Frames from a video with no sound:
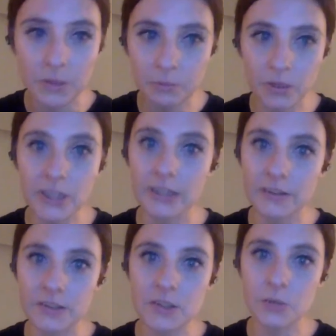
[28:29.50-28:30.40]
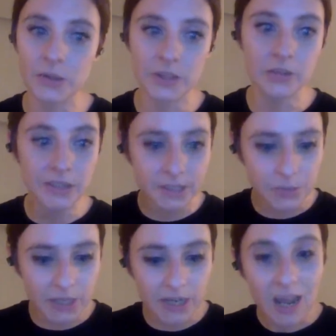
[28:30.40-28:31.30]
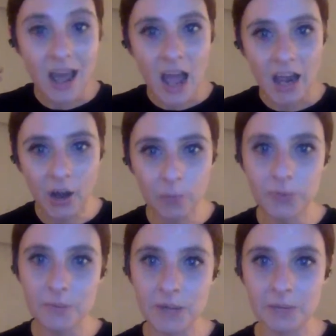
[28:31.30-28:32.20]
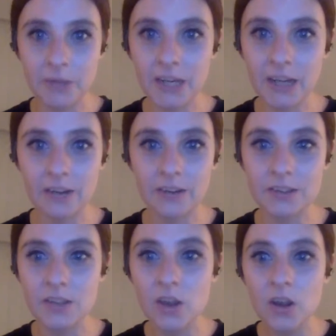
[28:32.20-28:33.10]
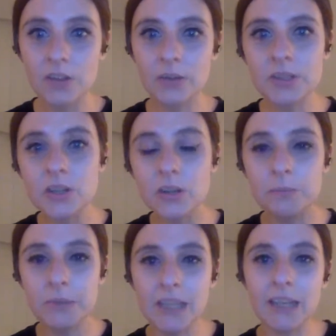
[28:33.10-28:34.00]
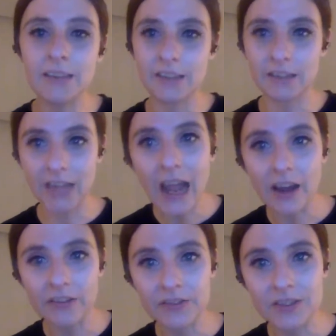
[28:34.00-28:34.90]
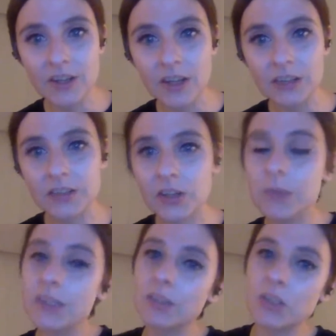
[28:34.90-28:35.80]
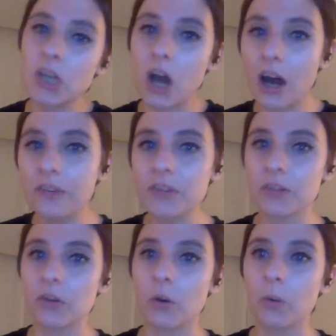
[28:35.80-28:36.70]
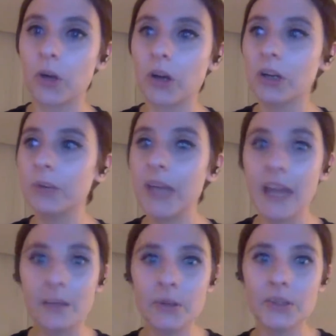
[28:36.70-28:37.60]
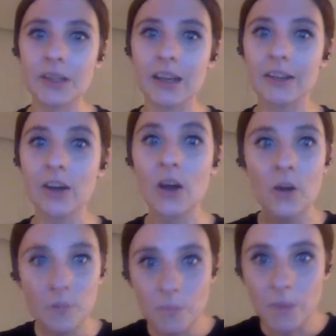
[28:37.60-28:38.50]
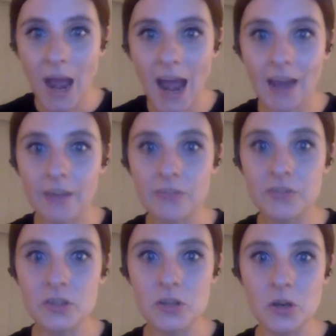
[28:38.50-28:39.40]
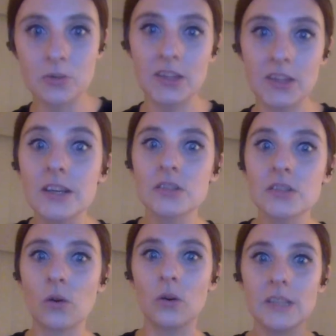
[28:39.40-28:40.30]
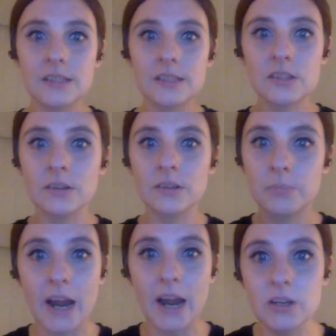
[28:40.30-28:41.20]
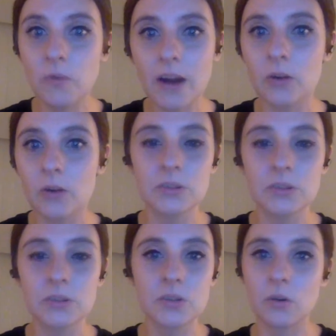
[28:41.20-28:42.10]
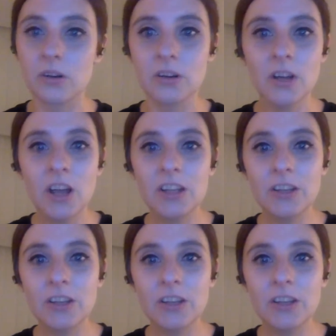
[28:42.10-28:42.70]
they're brilliant and this is what they do, unless we can help them make money out of this, there isn't going to be anything left. It's going to be such an afterthought. We're not going to be able to like have shows like this, or listen to brand new records, or